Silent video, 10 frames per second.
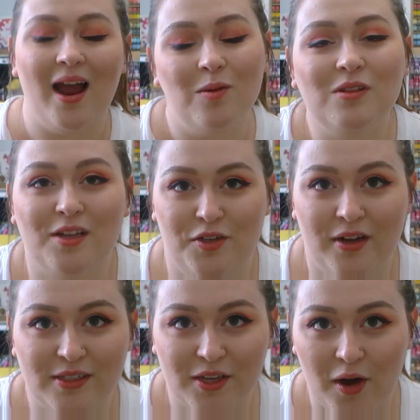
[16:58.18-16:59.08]
I will let you
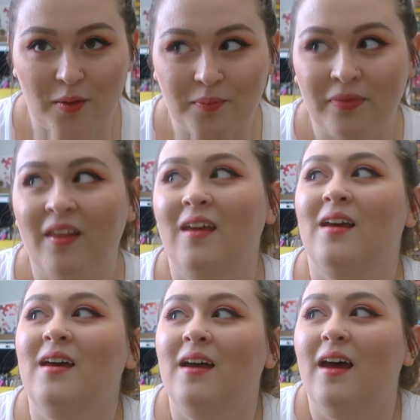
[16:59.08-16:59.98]
guys go,
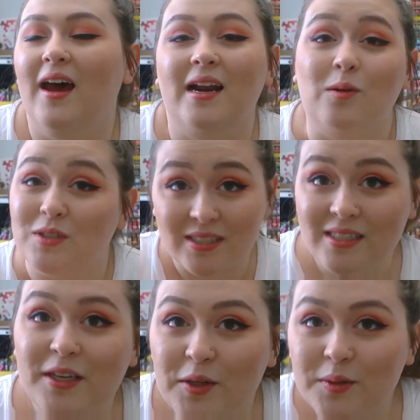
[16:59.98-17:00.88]
and I will
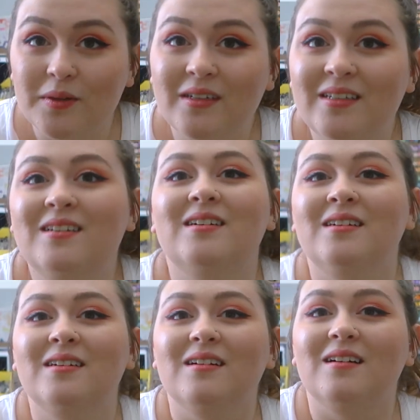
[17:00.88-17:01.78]
see you
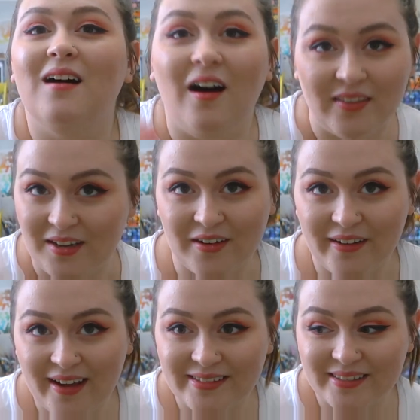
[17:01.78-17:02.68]
on the
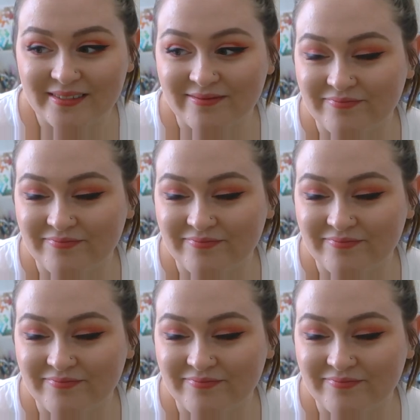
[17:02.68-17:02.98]
internet.